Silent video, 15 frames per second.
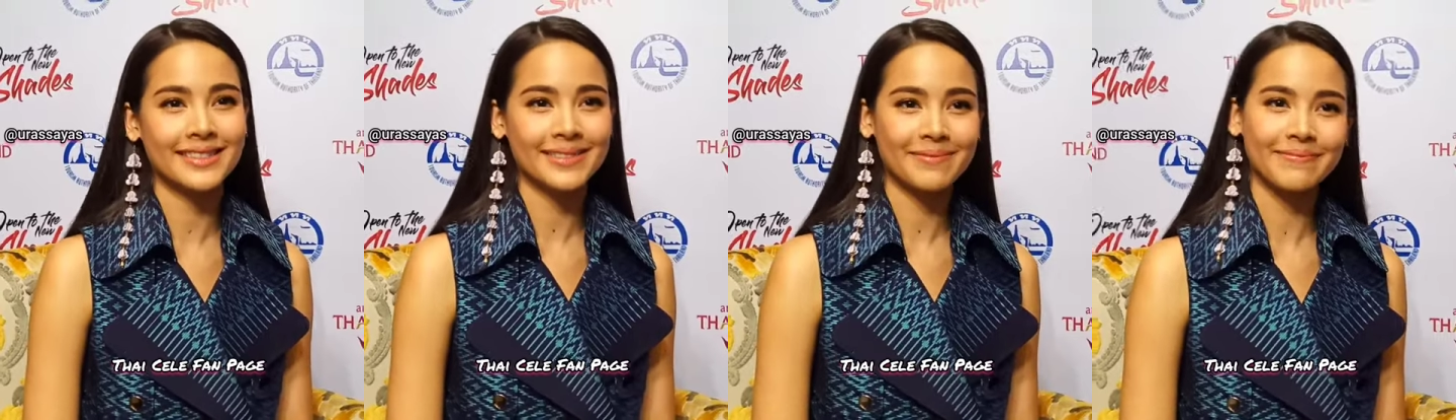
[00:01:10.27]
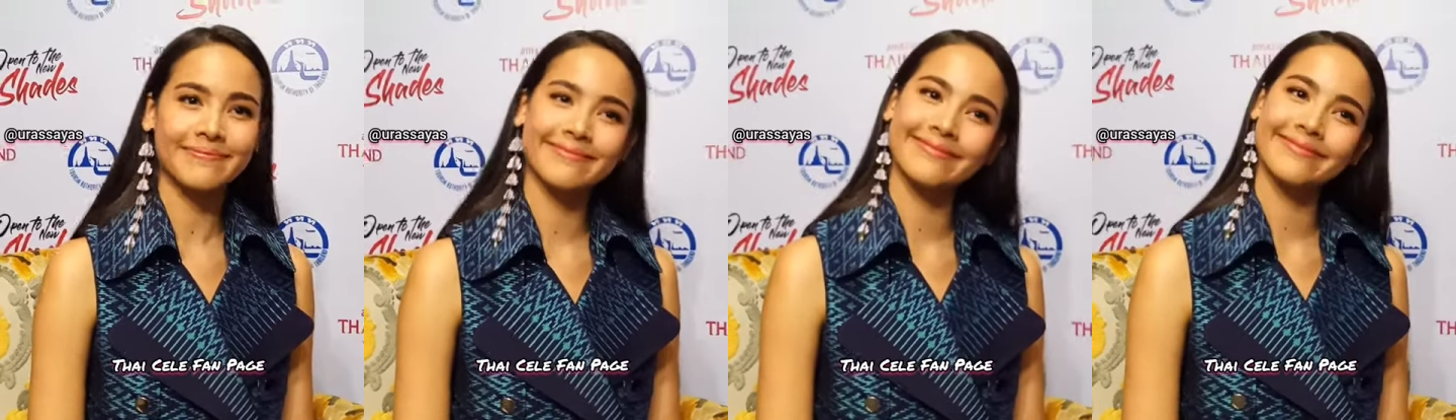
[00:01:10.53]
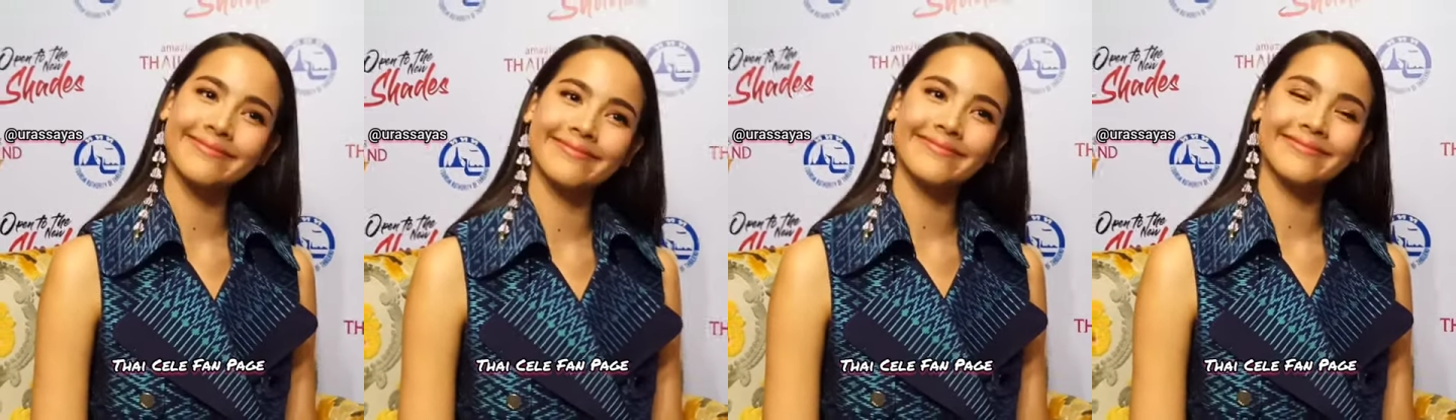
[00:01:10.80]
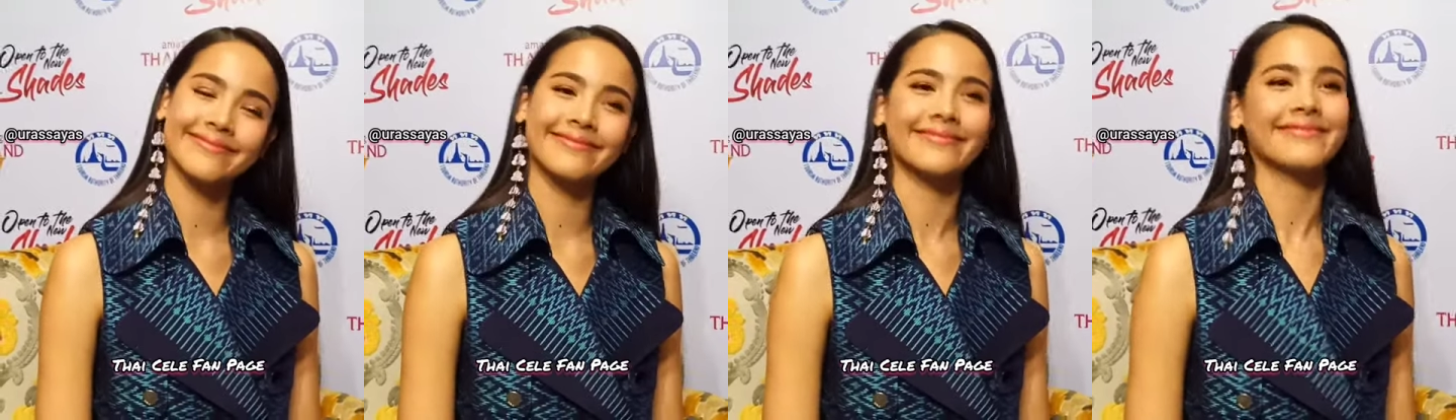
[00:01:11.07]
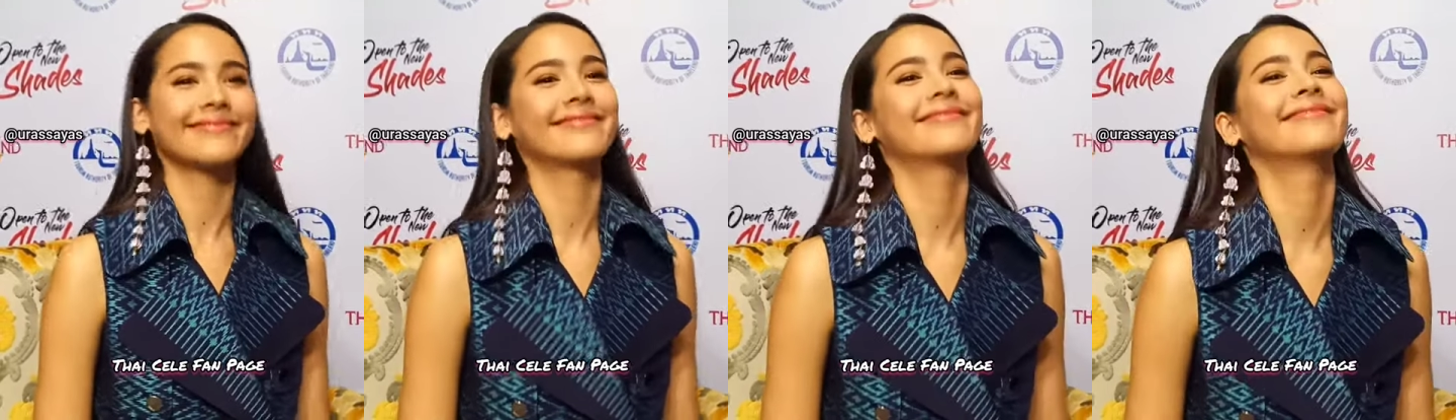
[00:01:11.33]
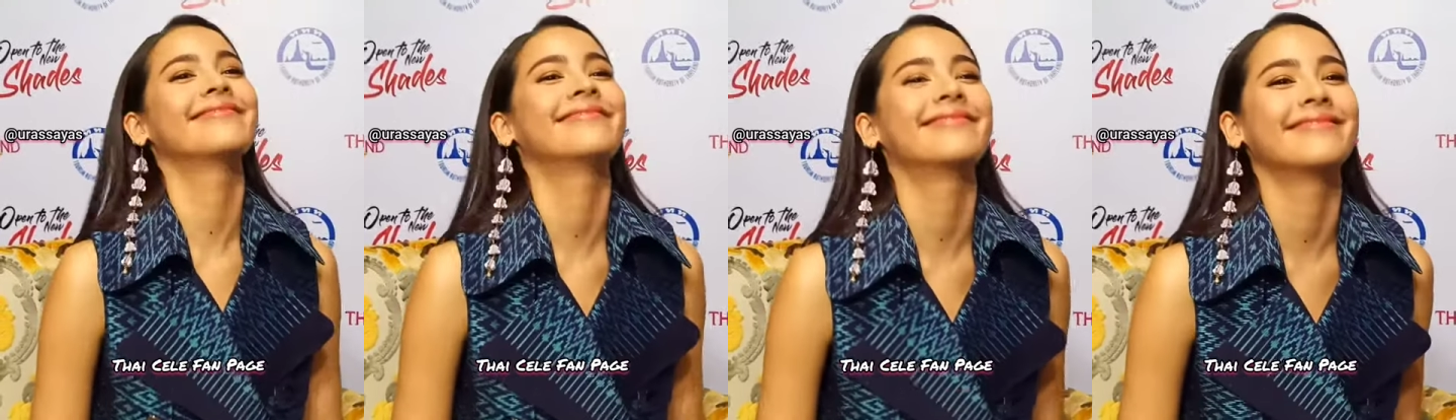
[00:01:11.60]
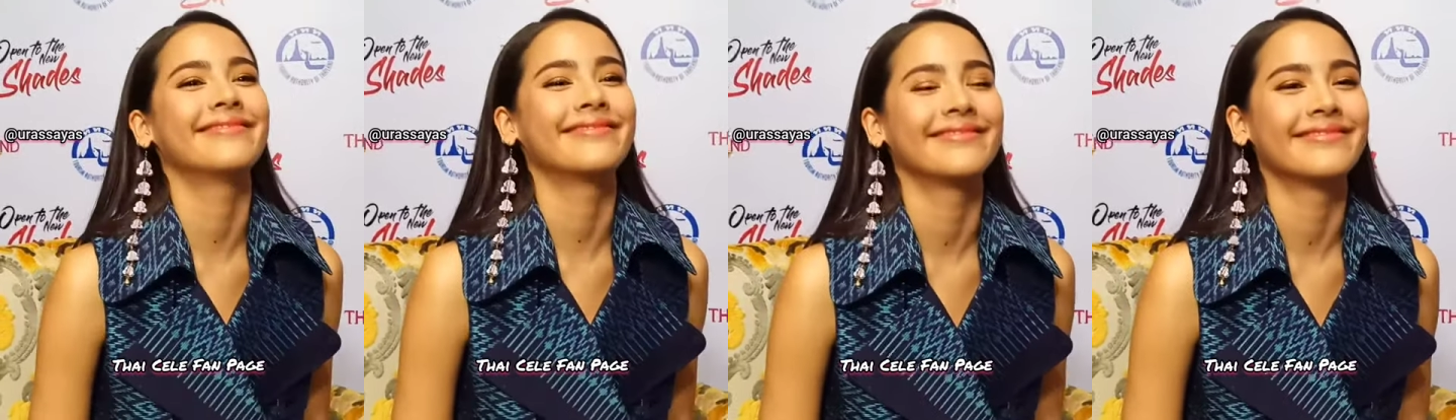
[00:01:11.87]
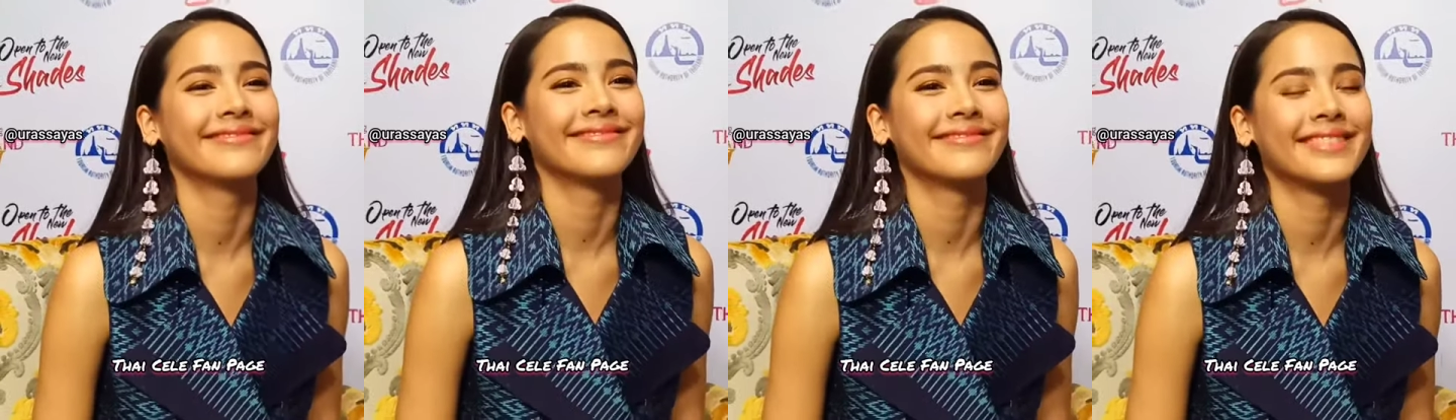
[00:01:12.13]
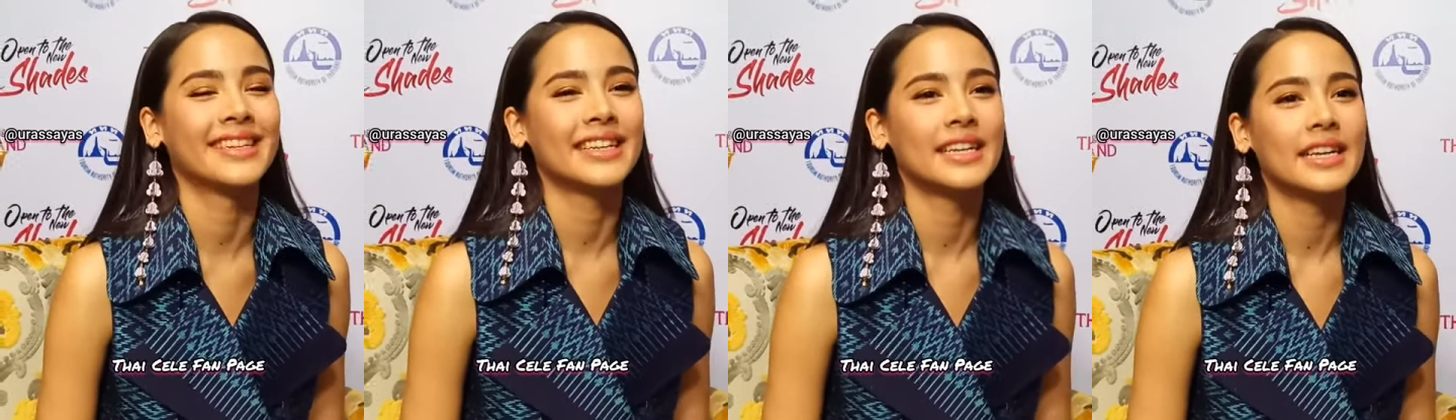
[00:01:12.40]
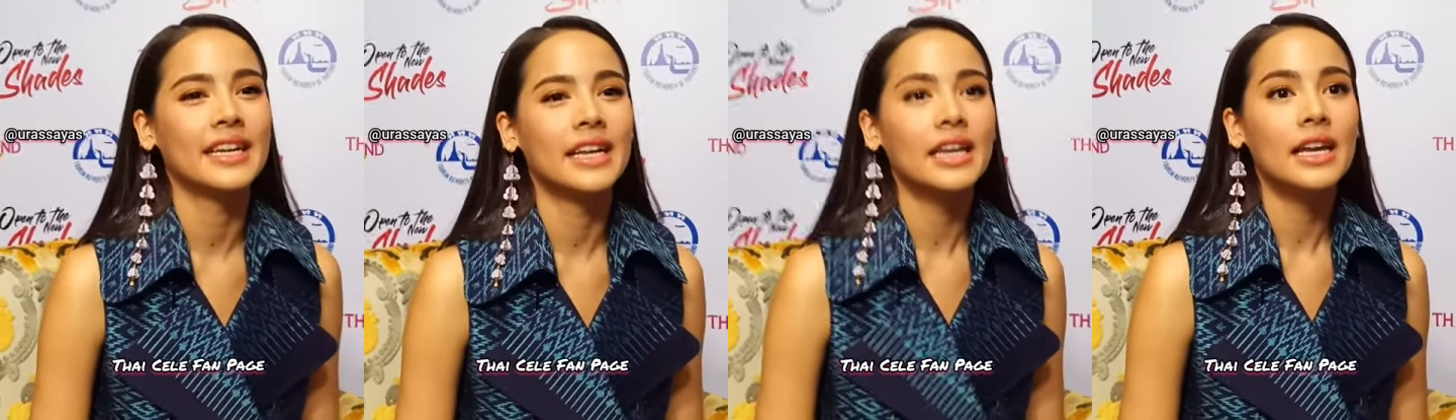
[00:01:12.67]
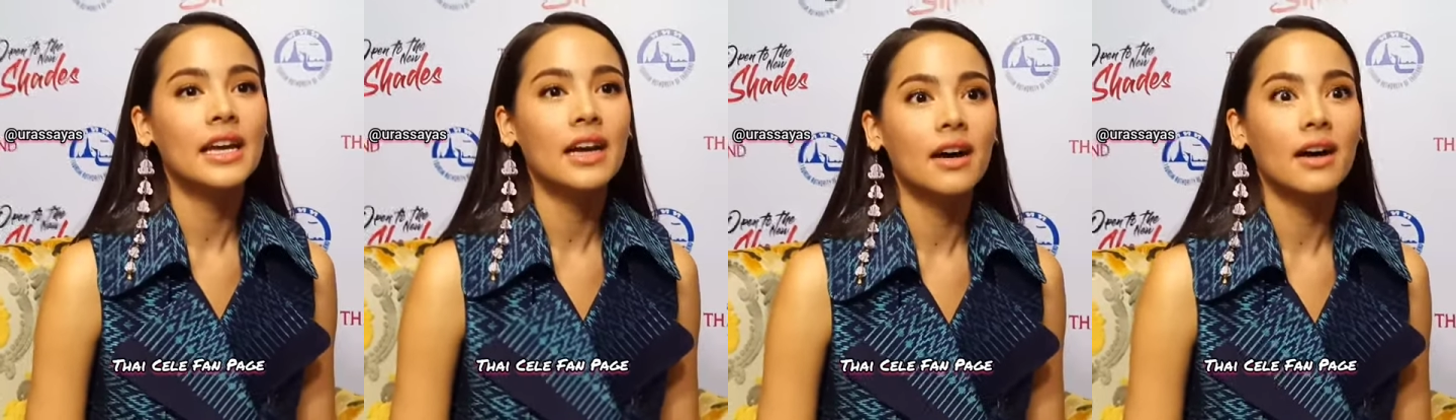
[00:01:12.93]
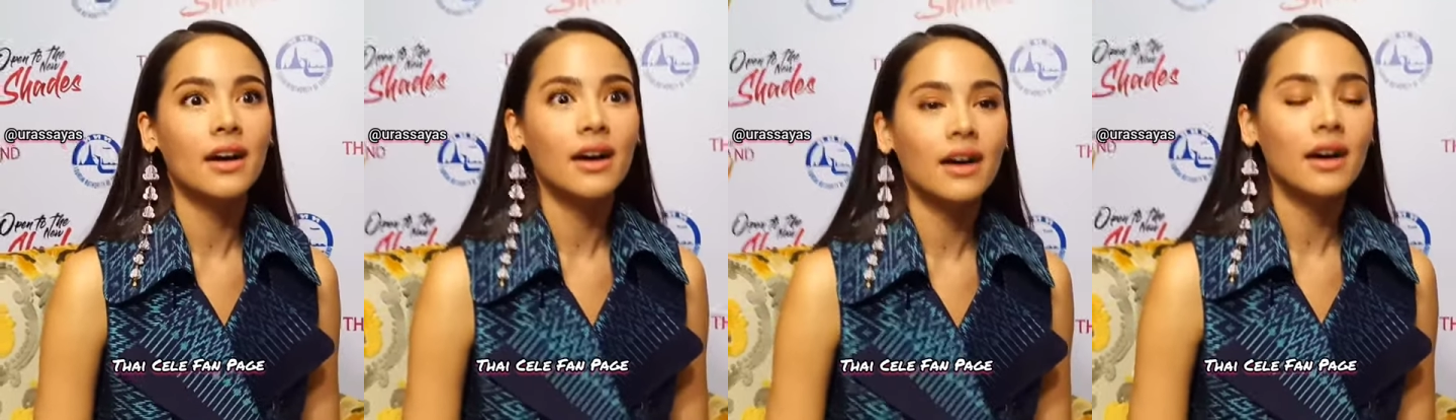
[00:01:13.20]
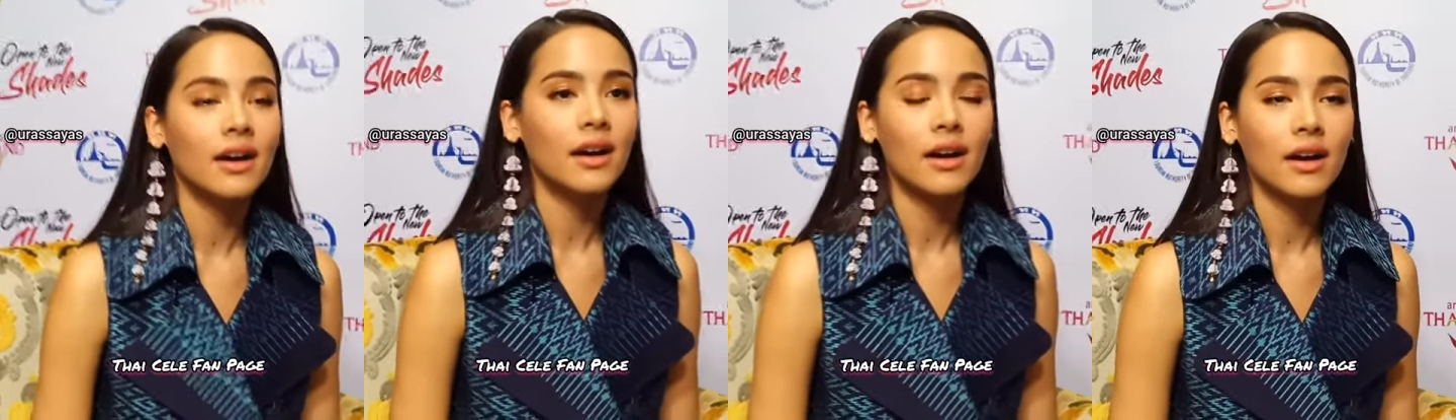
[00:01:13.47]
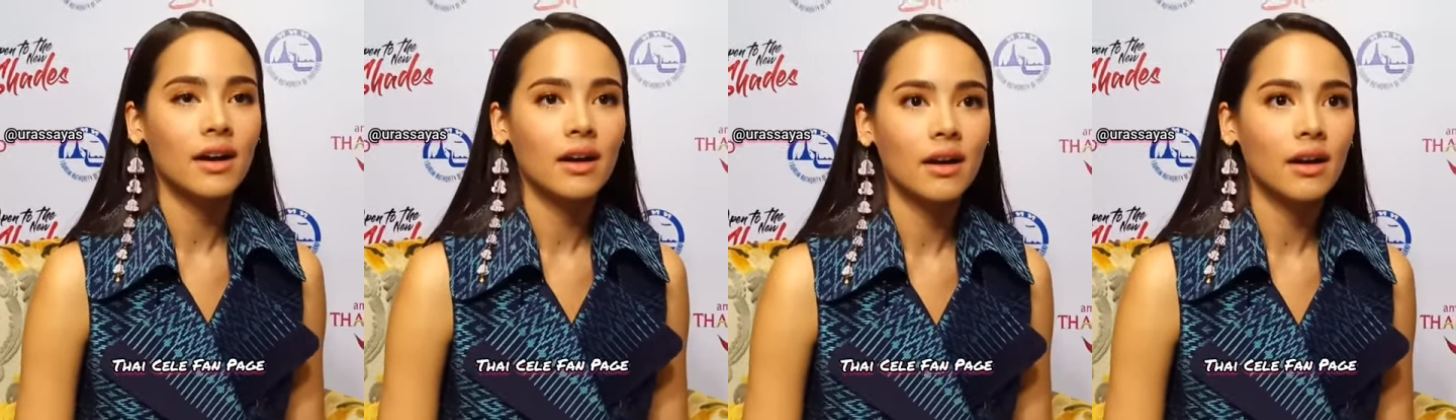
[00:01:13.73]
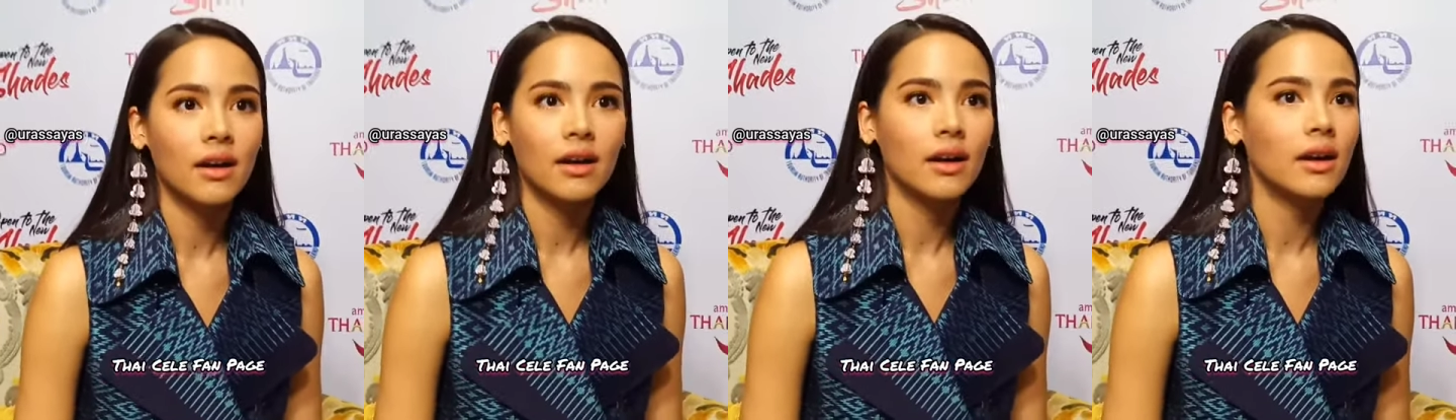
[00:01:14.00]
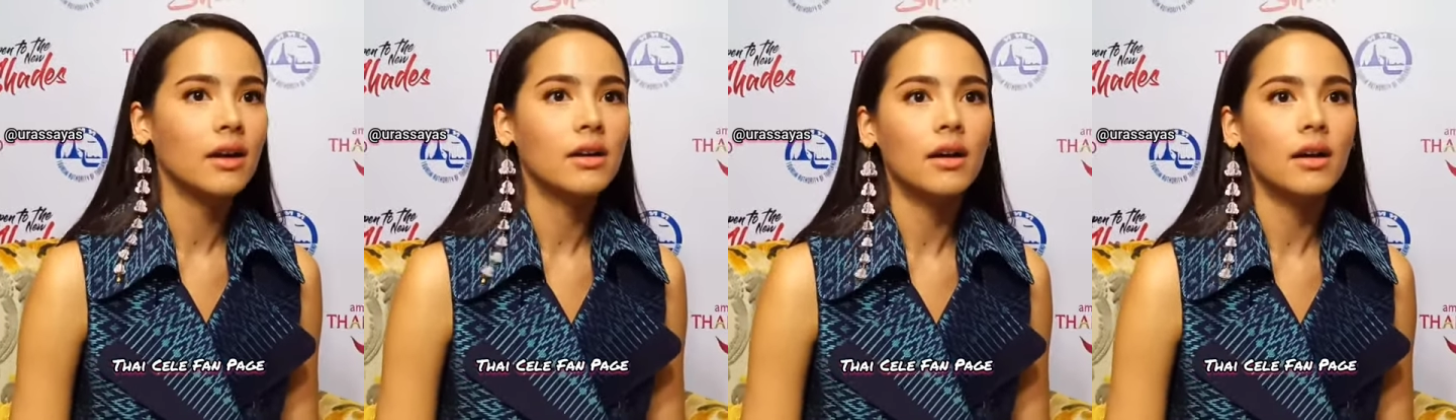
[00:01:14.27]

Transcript: What kind of movie do you see doing here in the Philippines?